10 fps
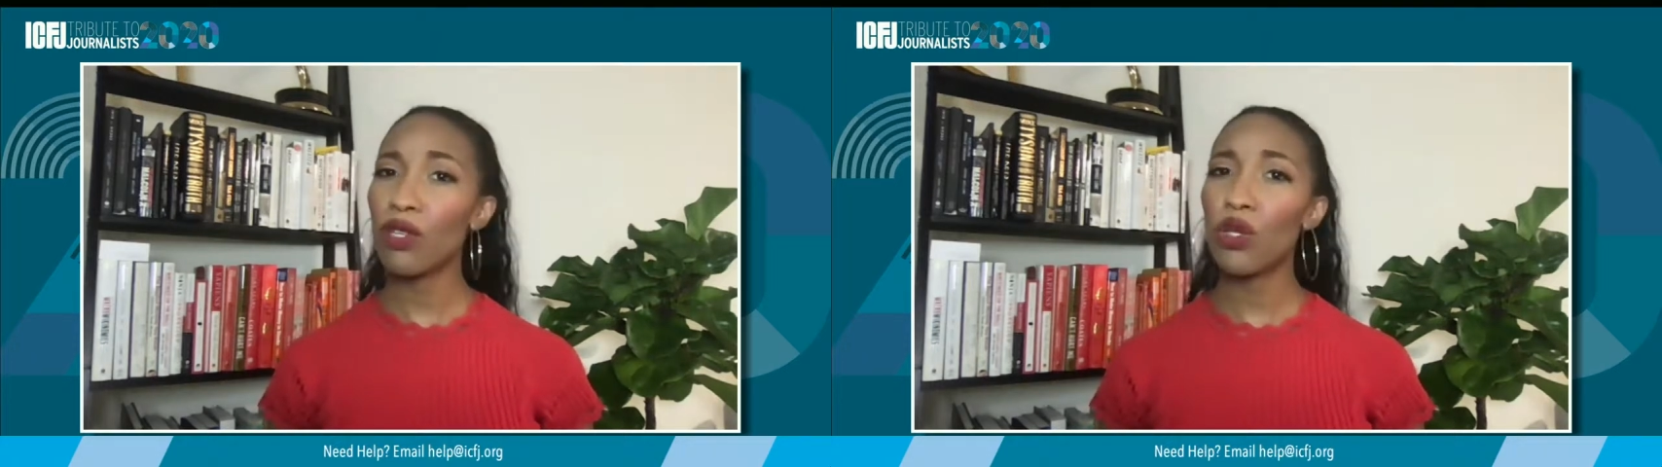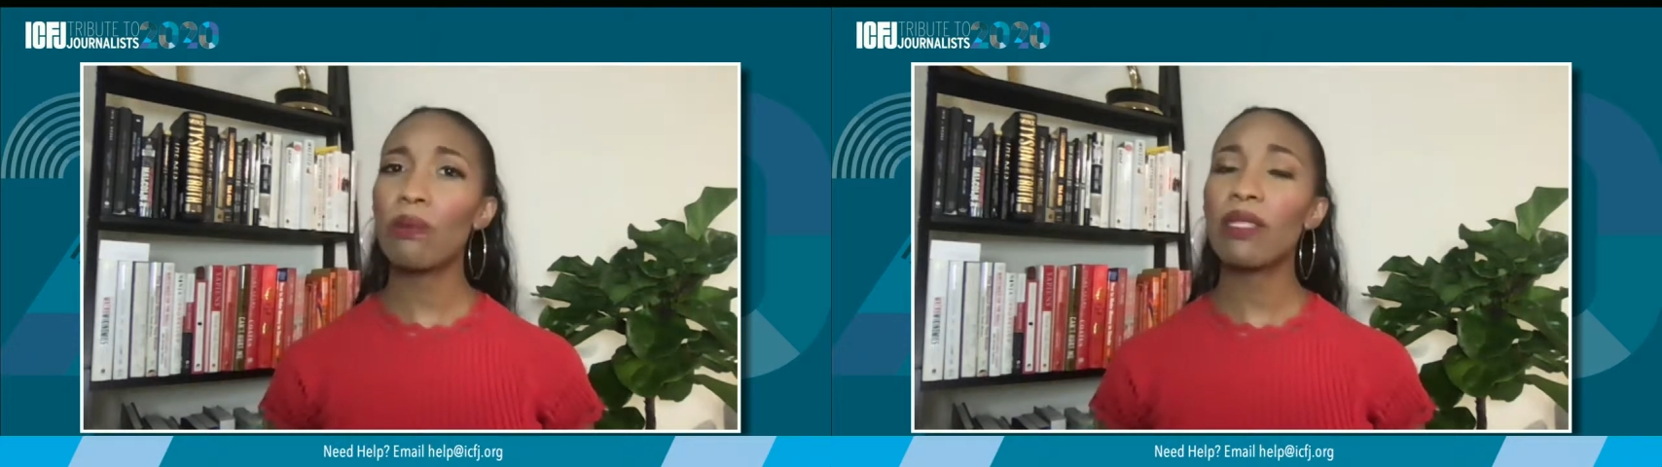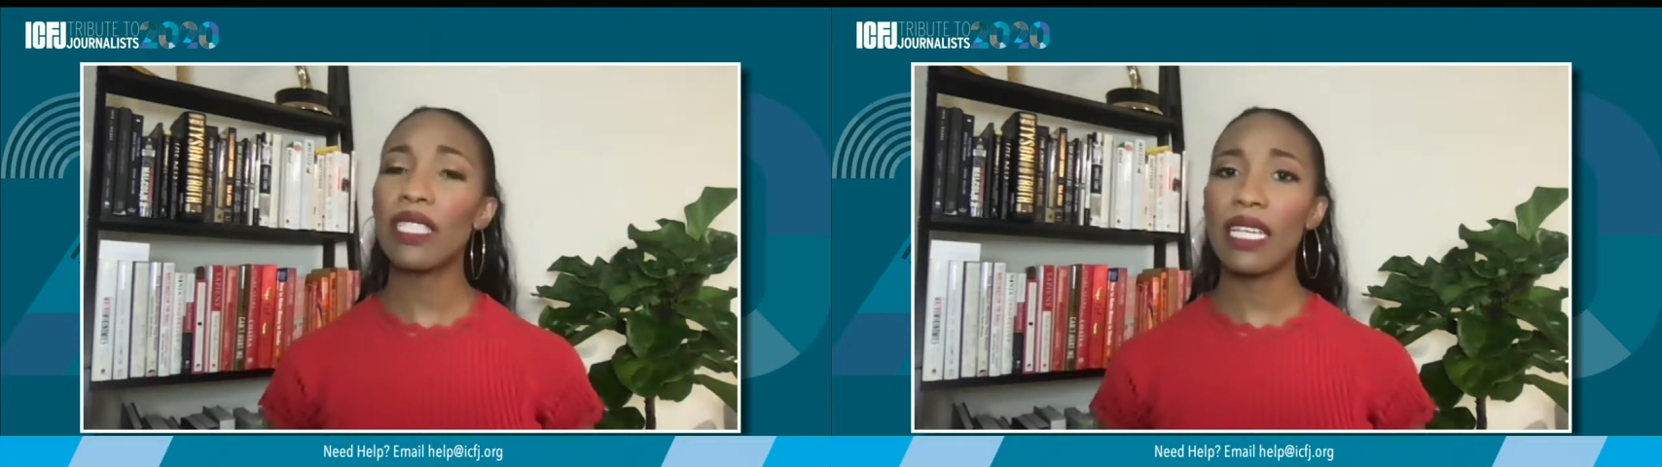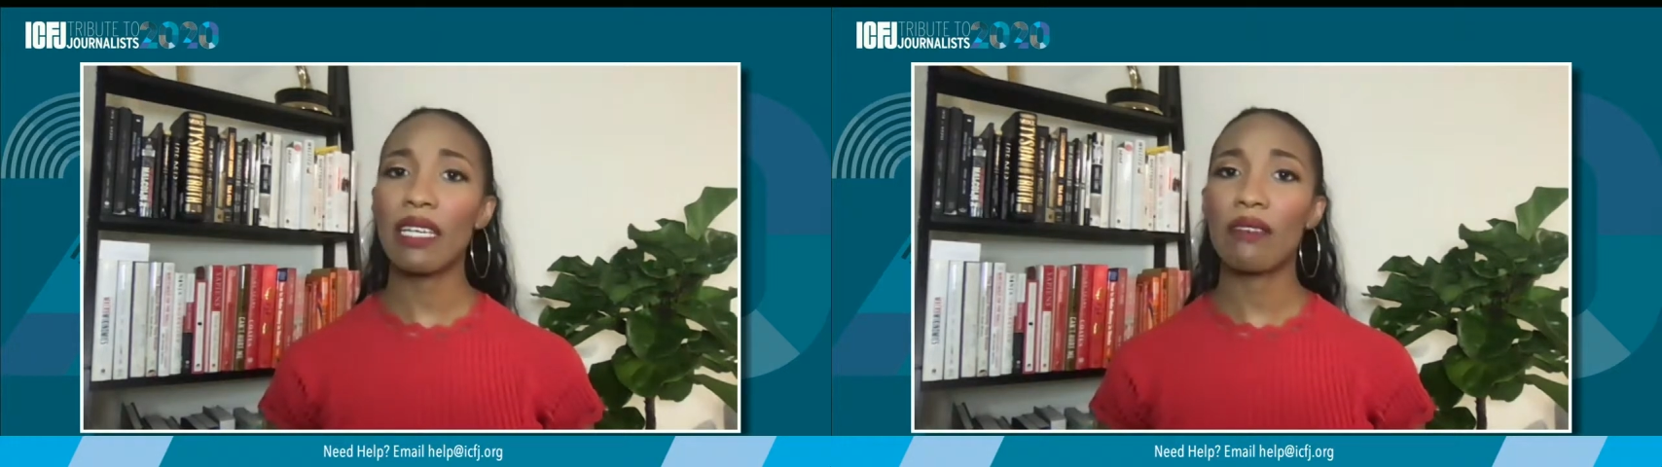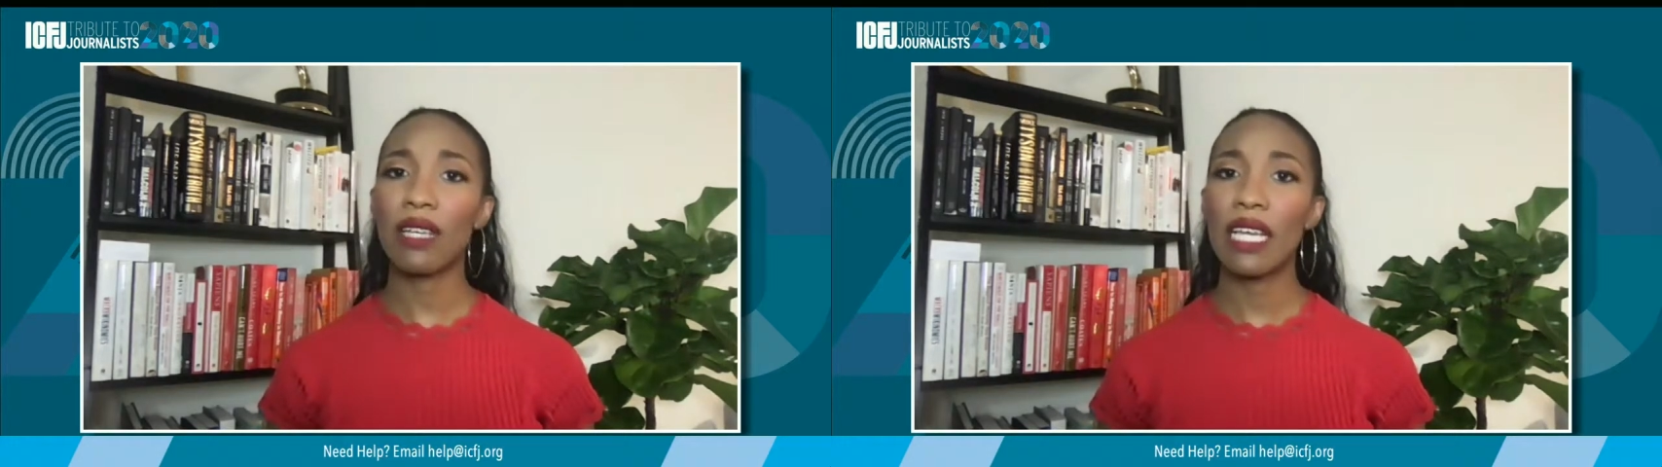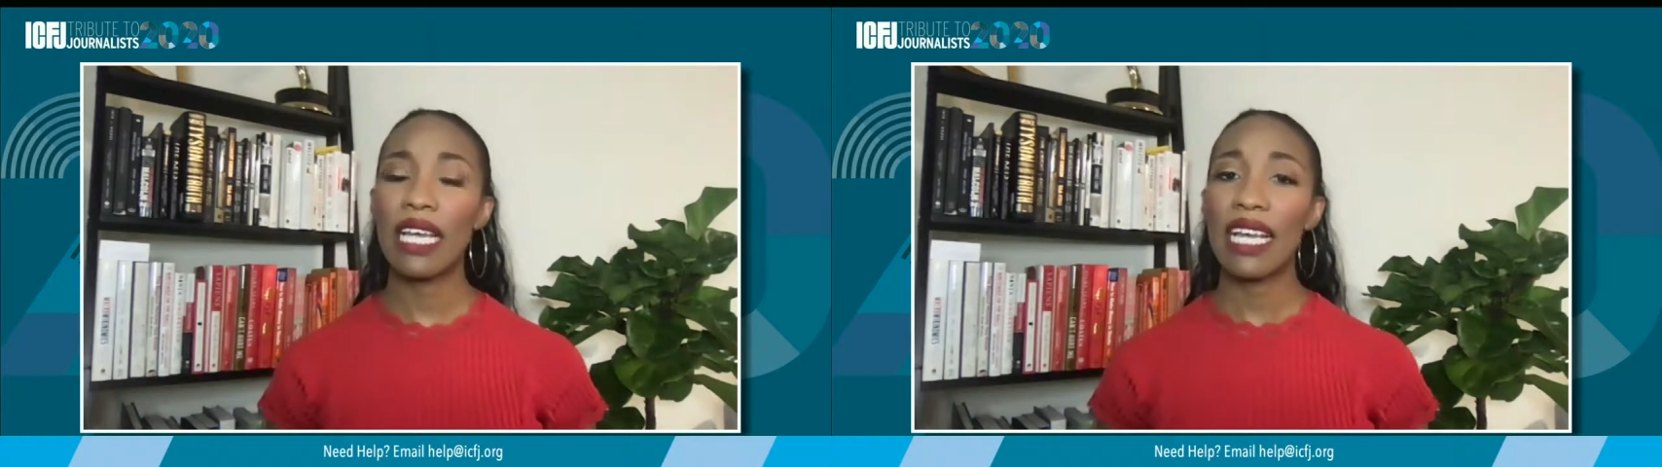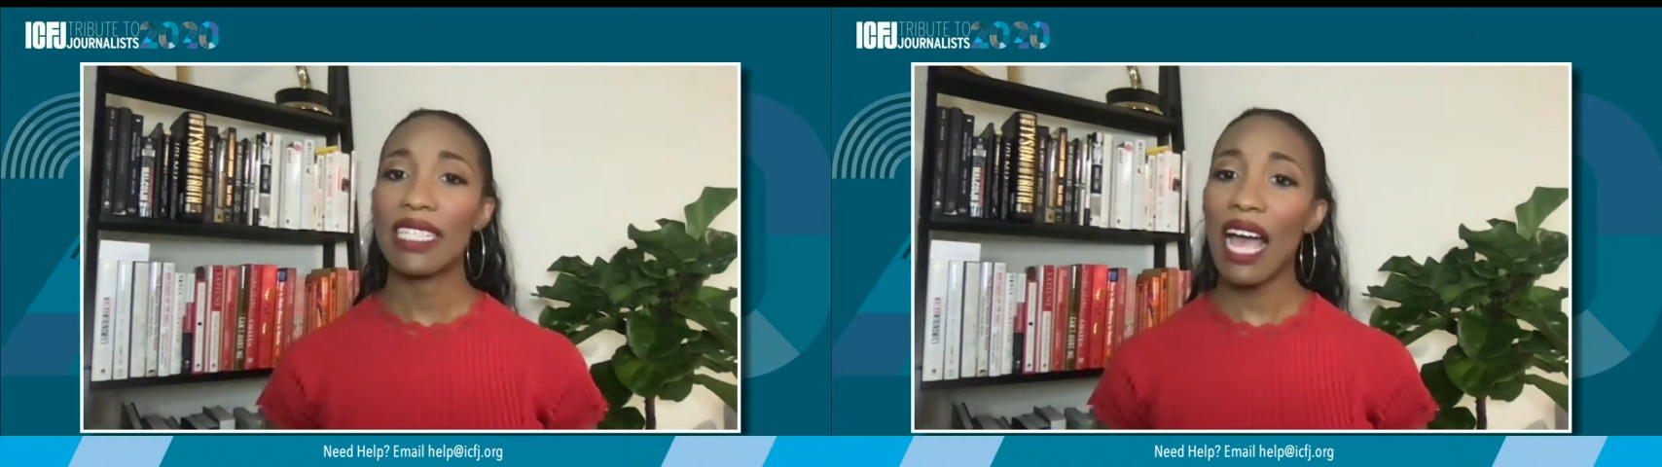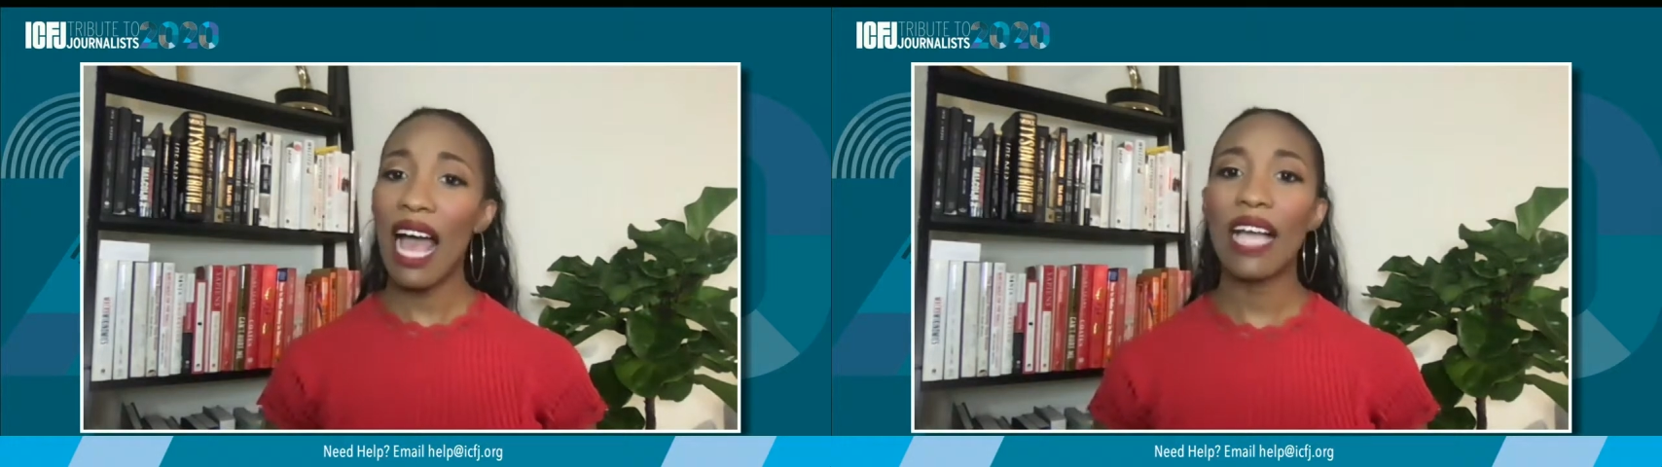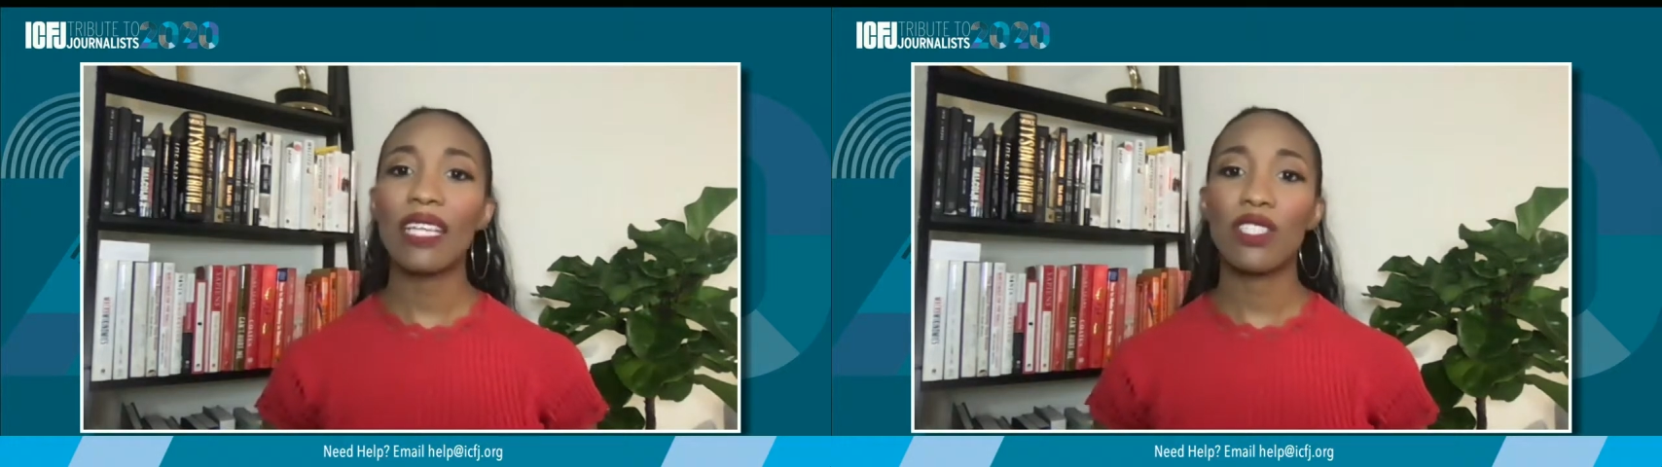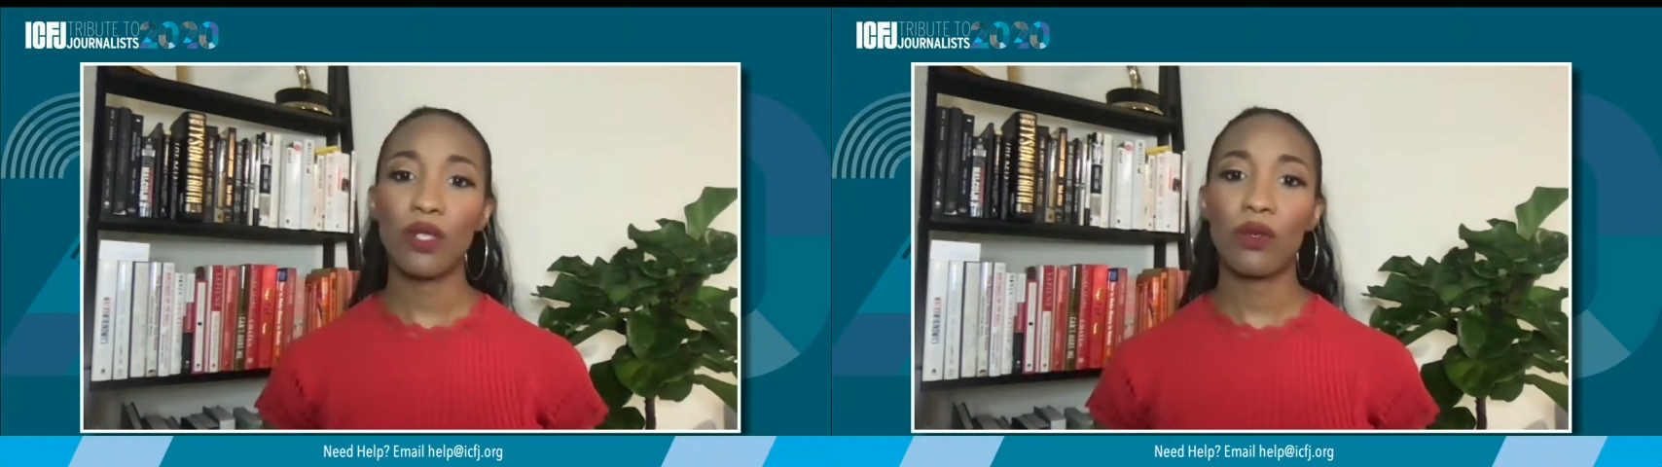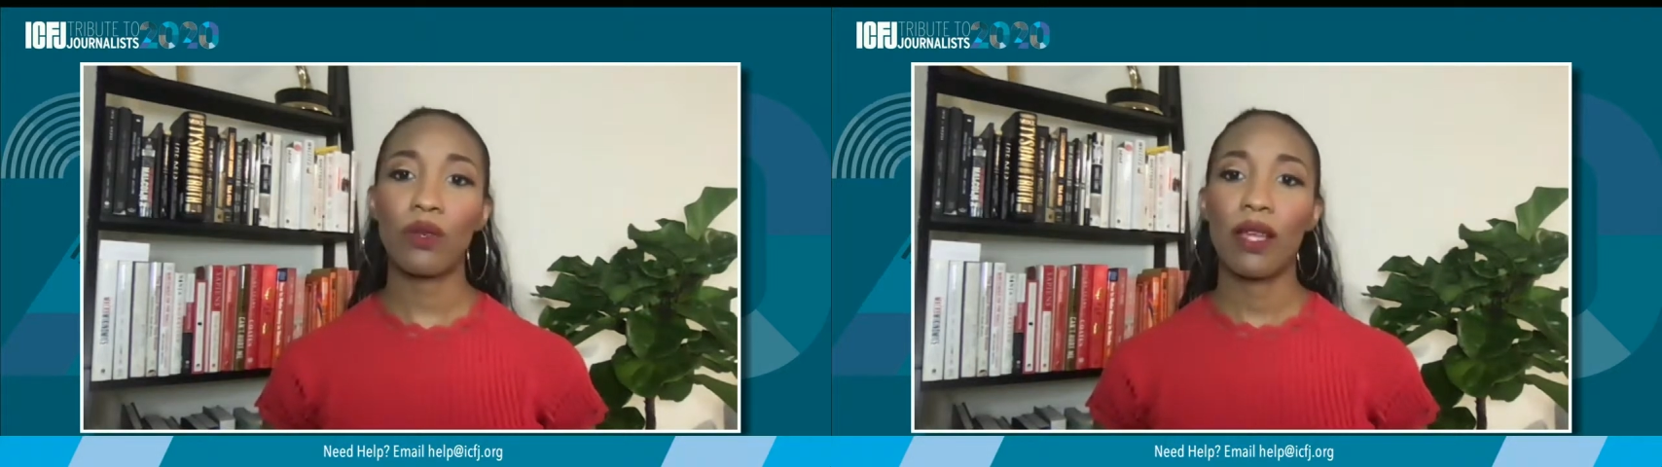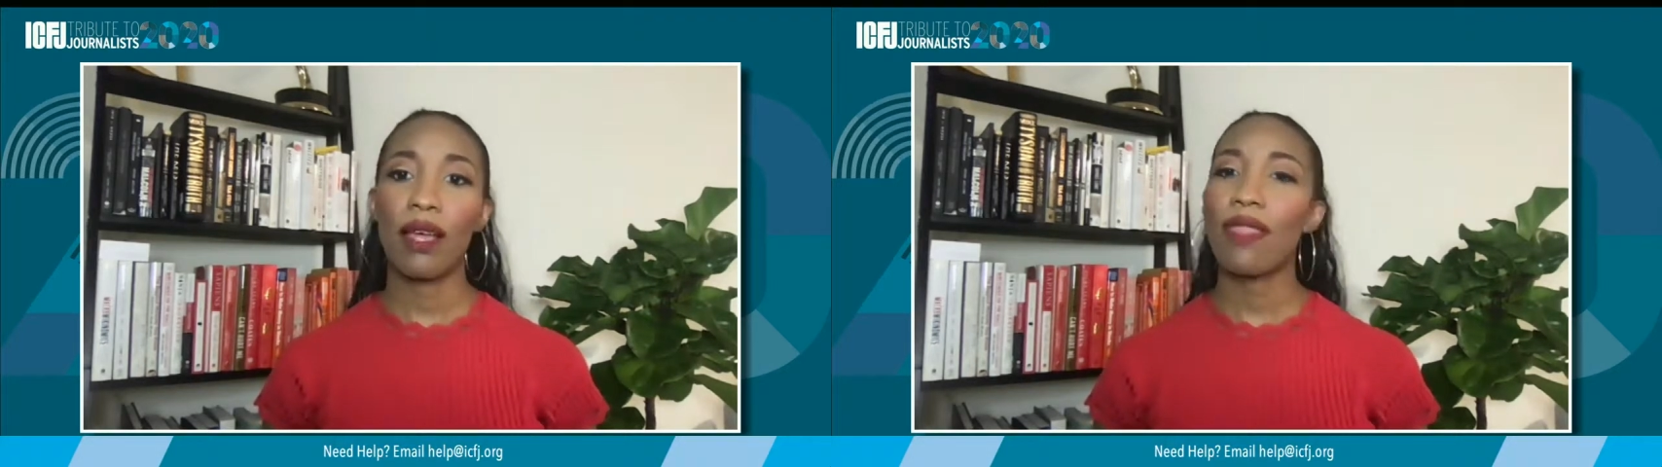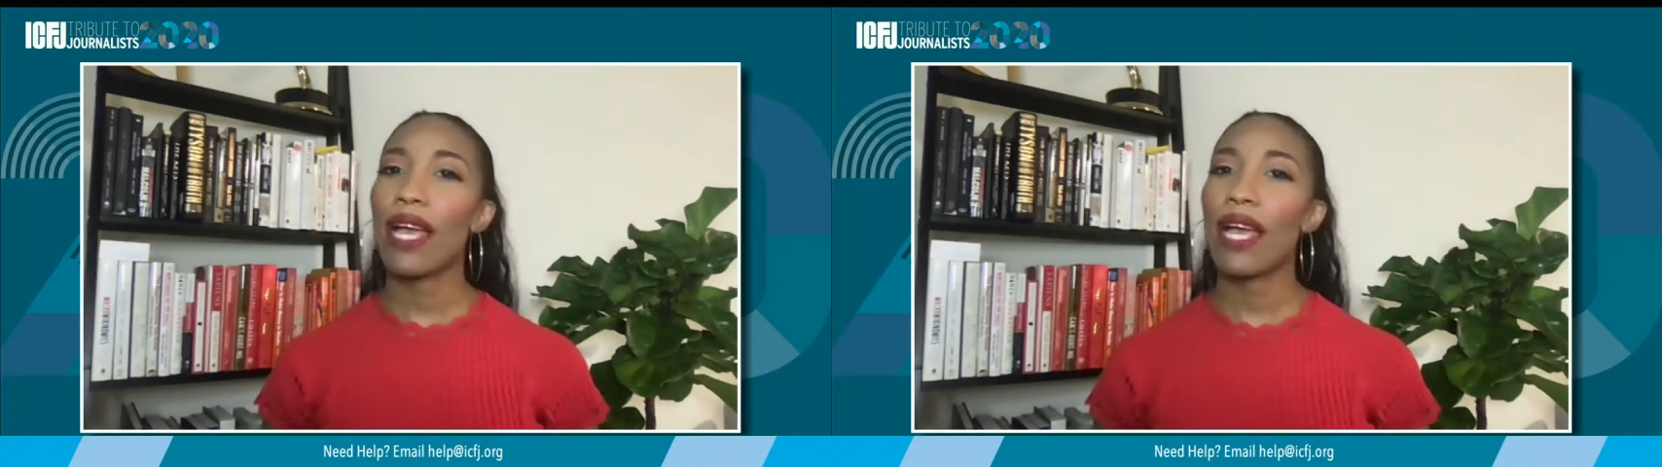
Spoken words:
If you believe, as I do,